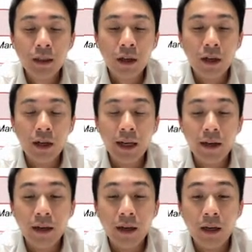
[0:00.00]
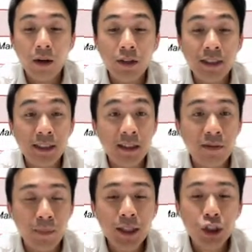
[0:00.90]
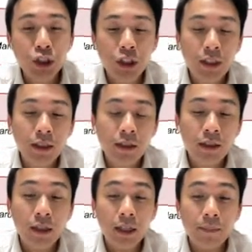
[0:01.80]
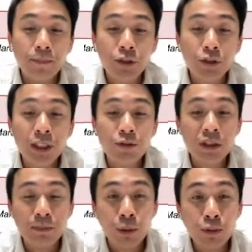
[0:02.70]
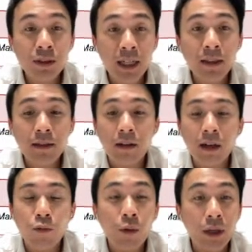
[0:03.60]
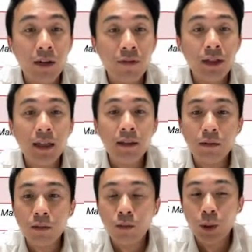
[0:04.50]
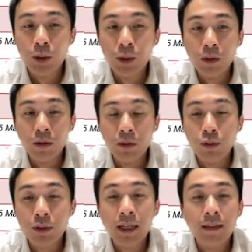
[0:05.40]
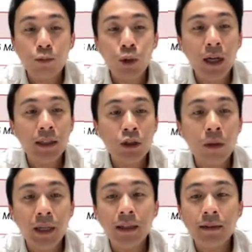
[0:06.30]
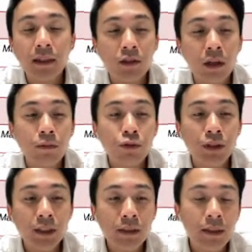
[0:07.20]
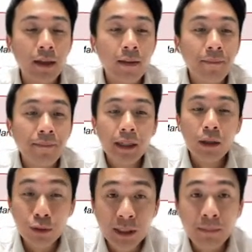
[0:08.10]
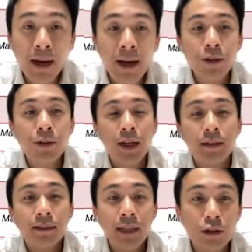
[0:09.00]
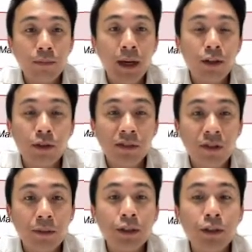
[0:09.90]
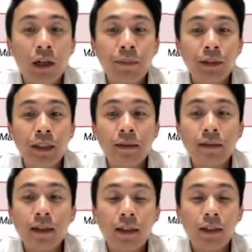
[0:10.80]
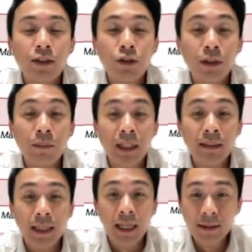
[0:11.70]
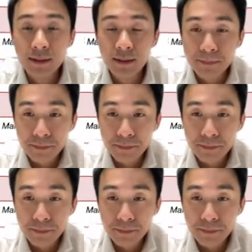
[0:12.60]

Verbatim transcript: Uh, uh, on 16th of March. Um, so this was post that. Uh, one week after that, we looked at what are the top gainers and the top losers. WuXi Bio and Sinobio, these pharmaceutical companies, uh, saw the biggest gains.